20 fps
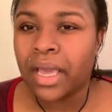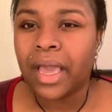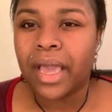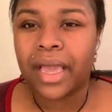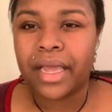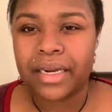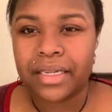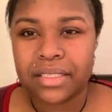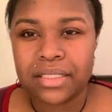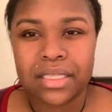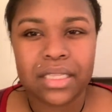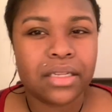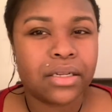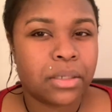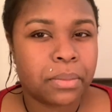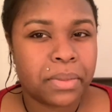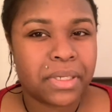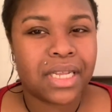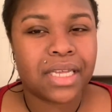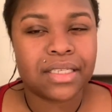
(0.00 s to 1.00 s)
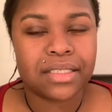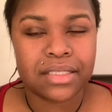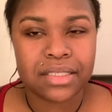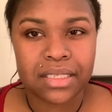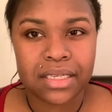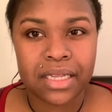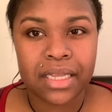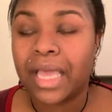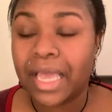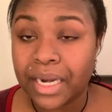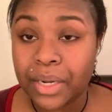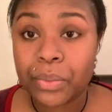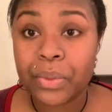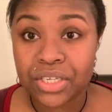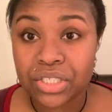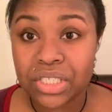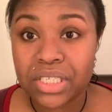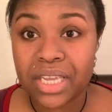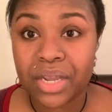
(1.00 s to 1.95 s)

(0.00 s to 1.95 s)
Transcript: and it's a little bit acidic and it will actually